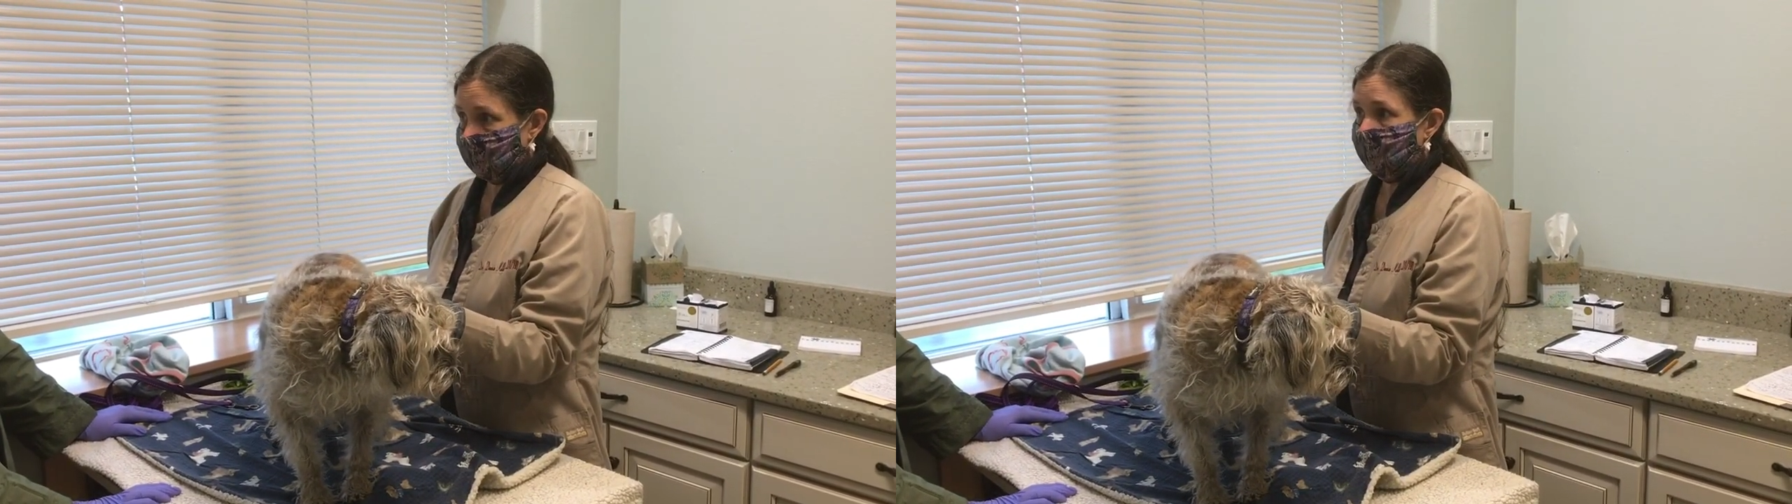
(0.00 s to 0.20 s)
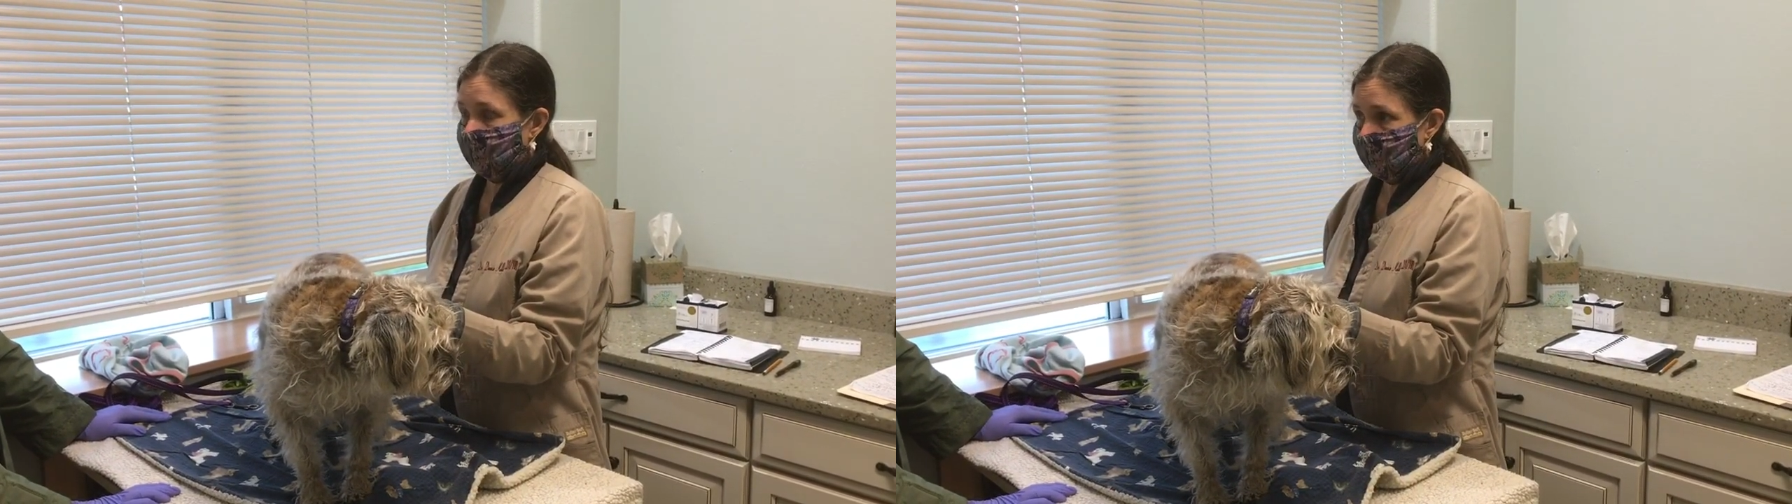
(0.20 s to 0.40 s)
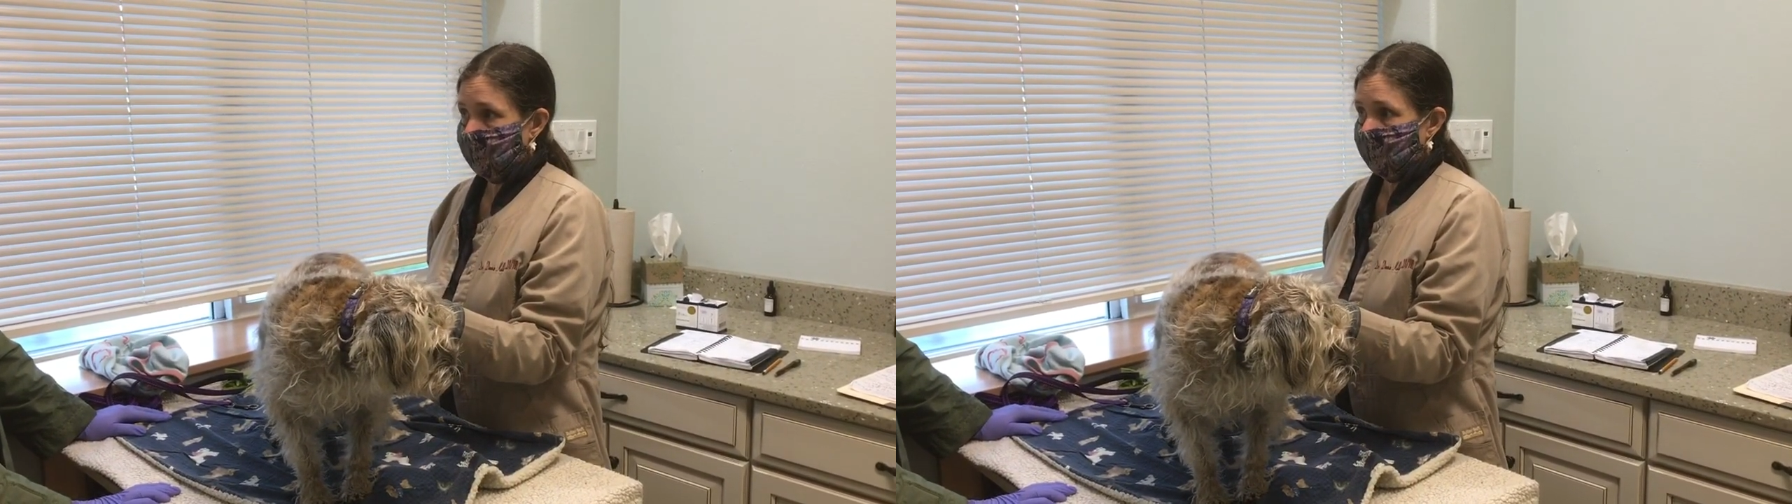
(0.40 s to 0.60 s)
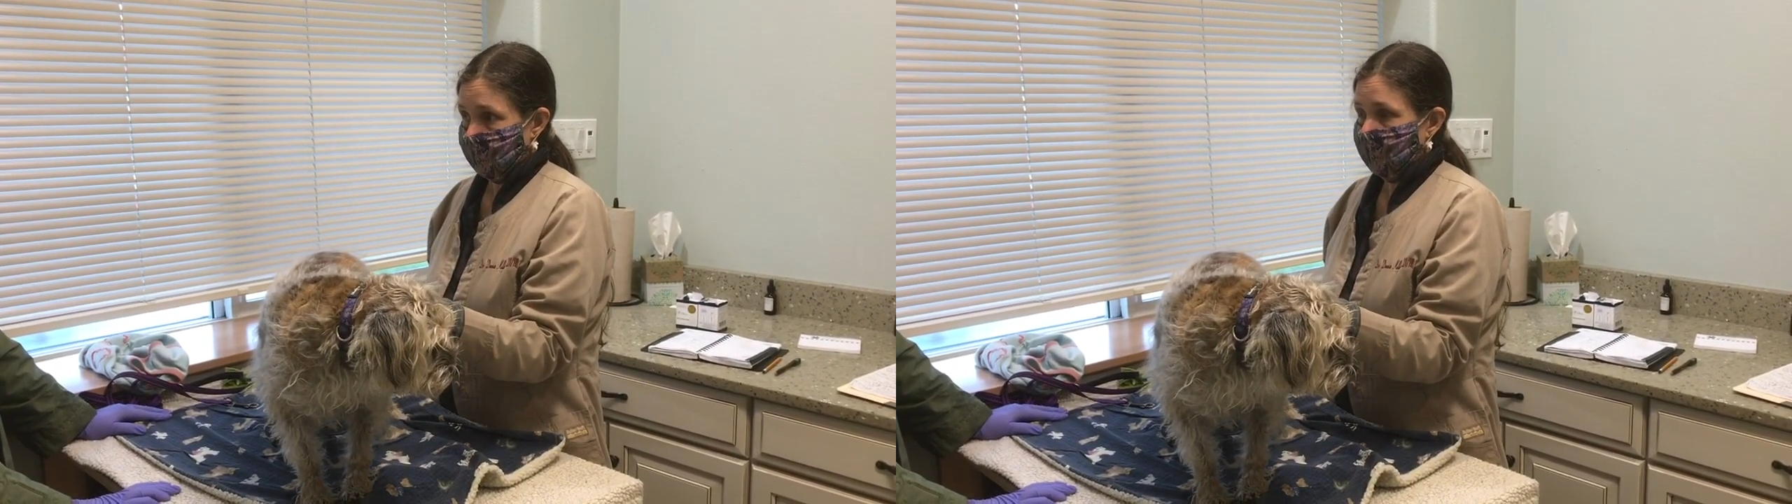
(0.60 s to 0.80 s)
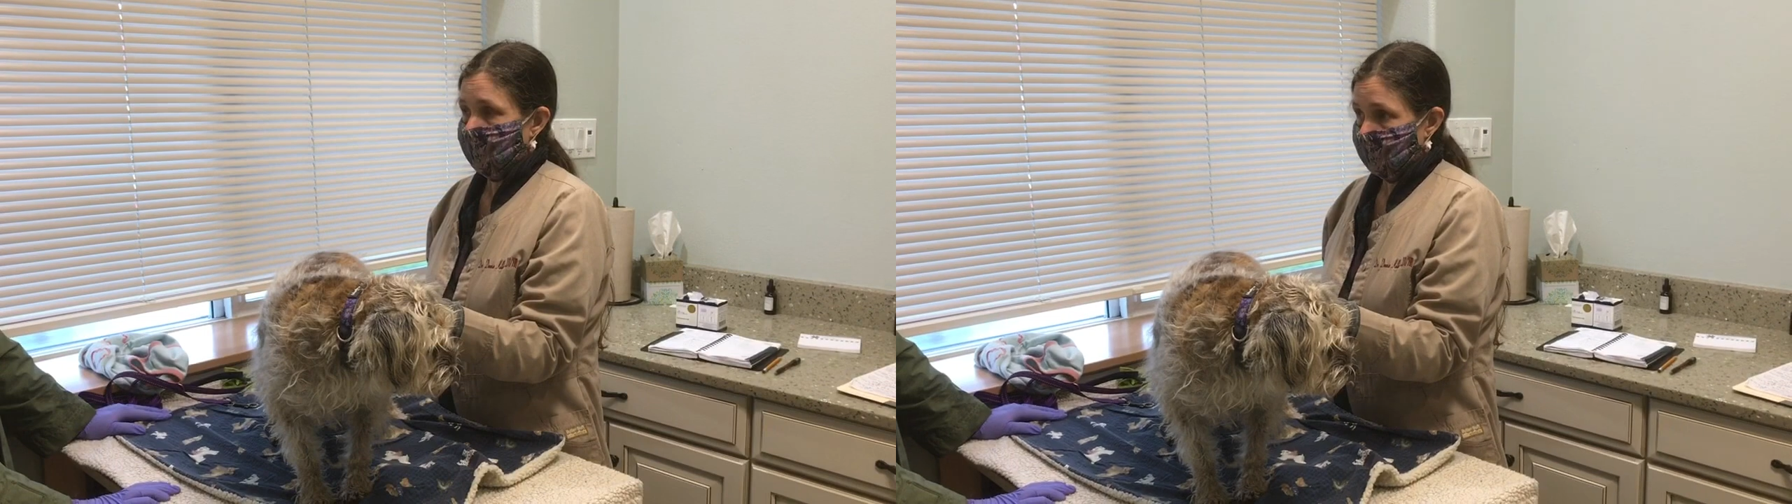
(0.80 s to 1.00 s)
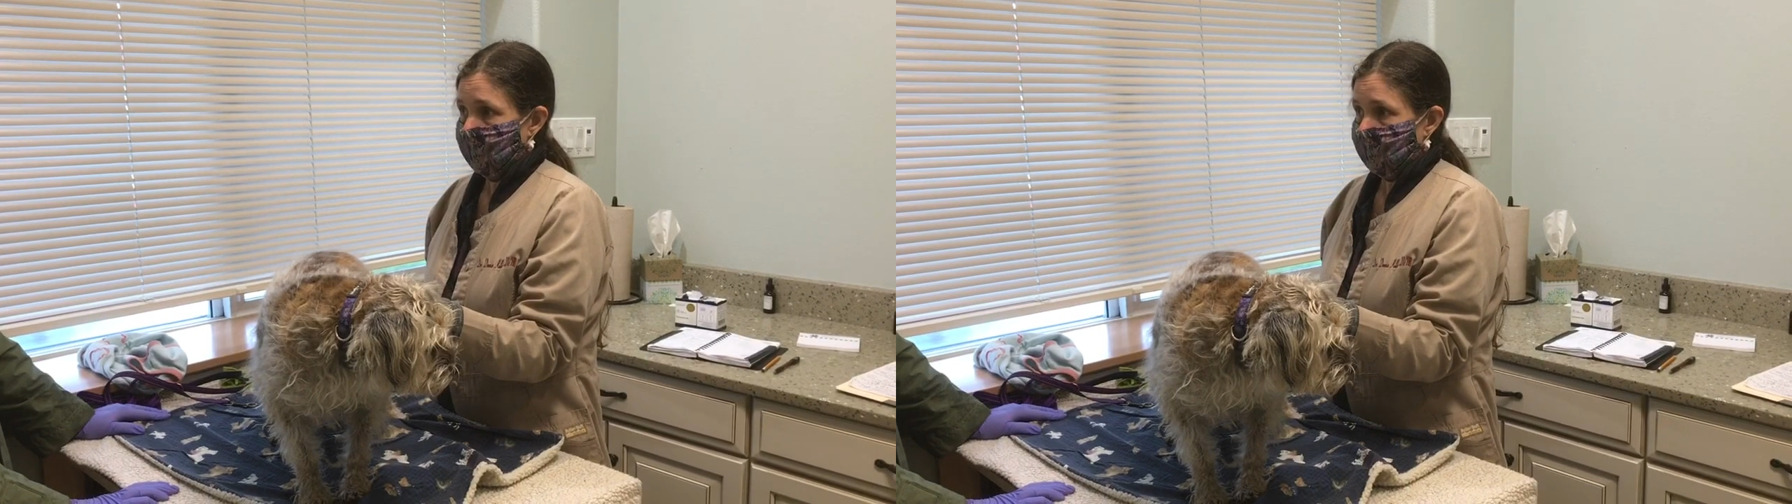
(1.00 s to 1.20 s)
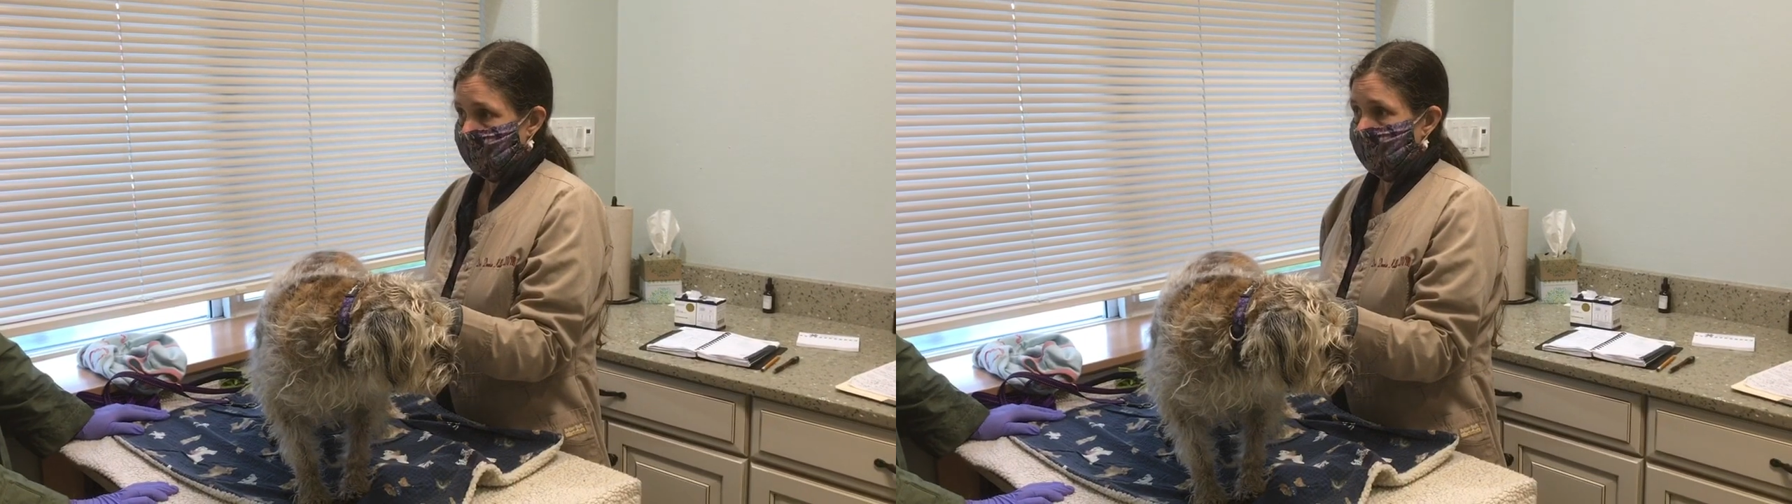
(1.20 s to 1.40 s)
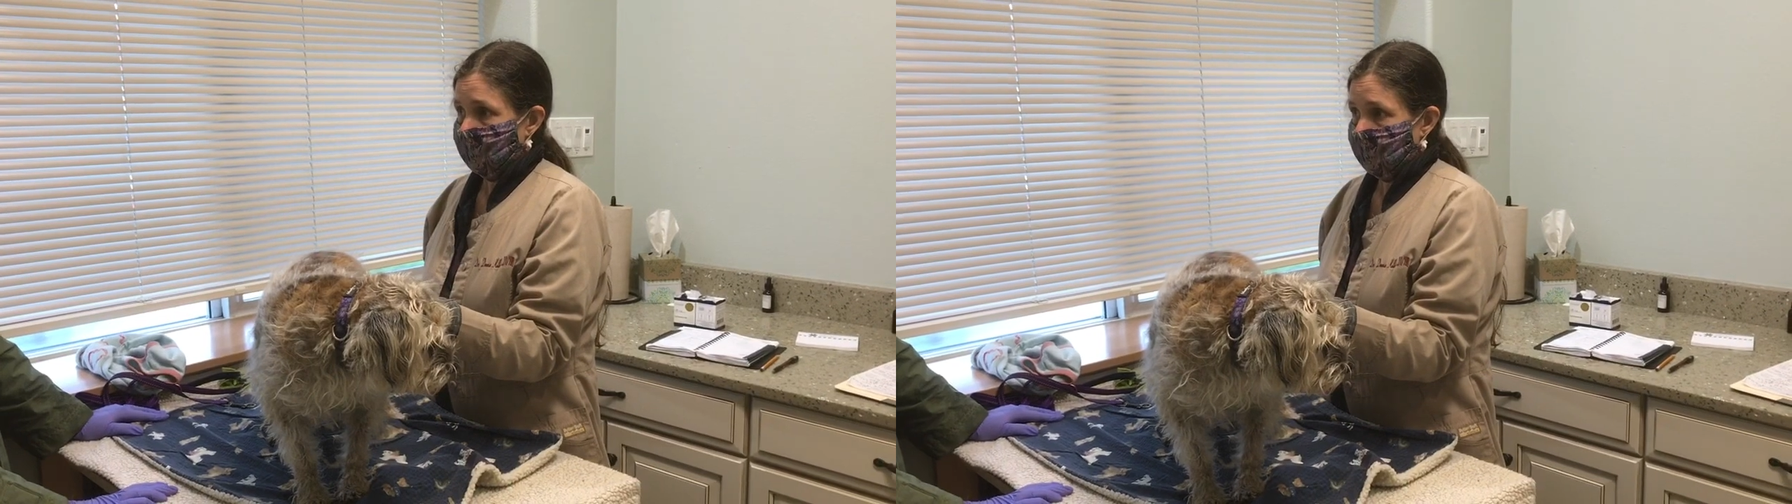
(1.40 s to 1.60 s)
compared to what she was
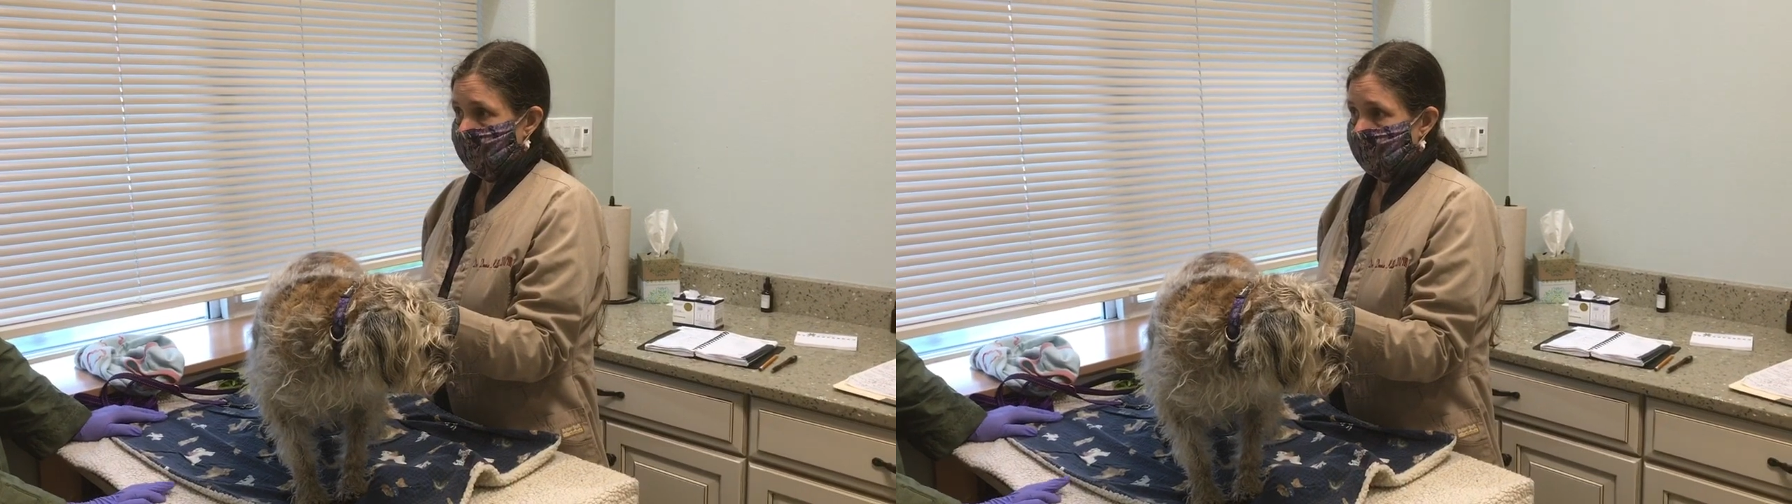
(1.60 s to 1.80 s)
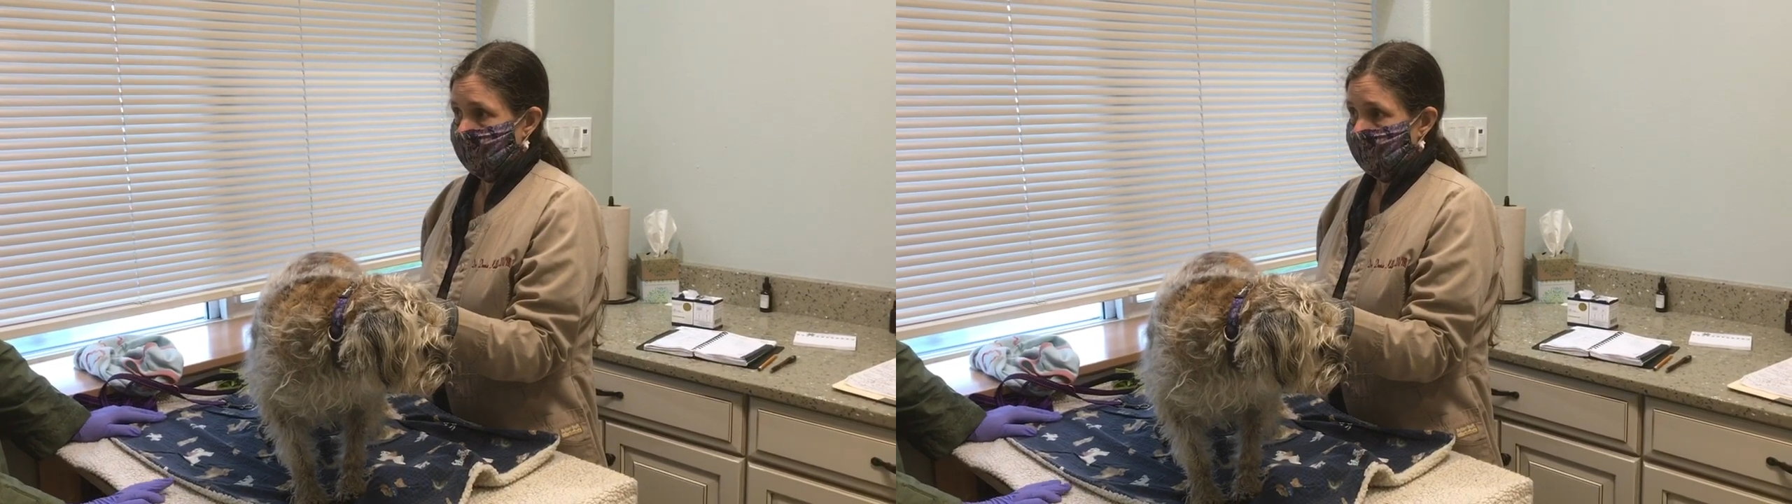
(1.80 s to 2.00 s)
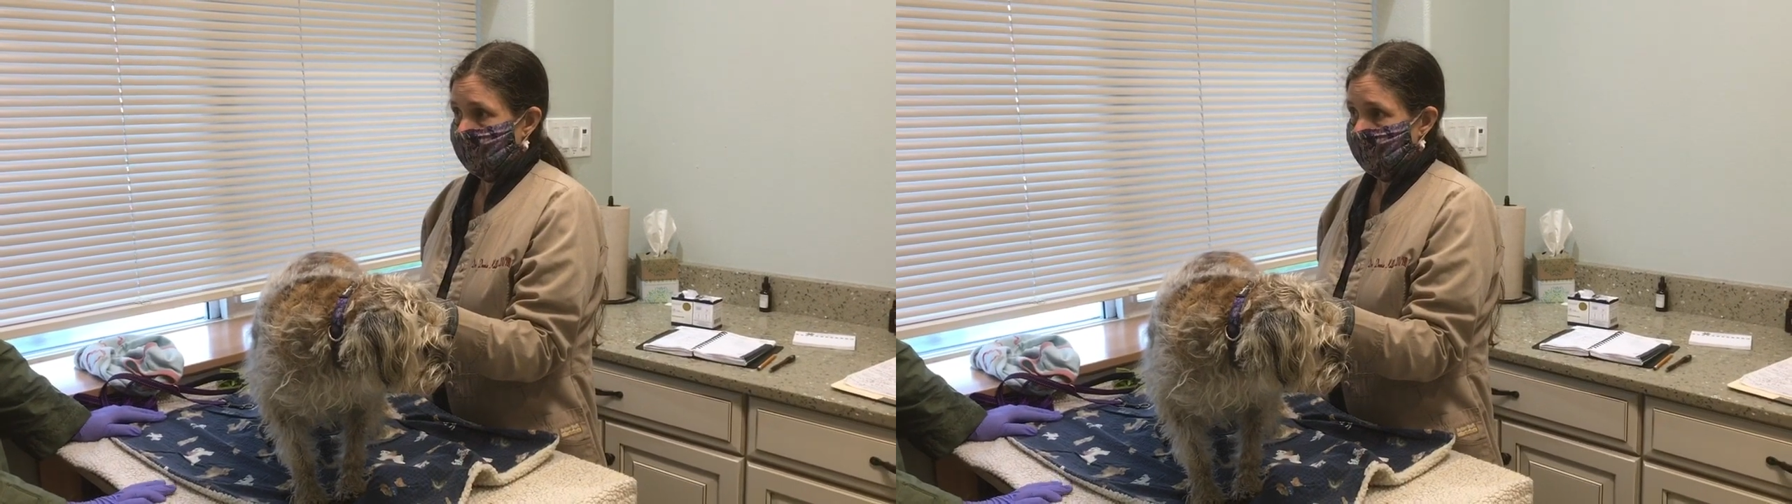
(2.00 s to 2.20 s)
doing before I came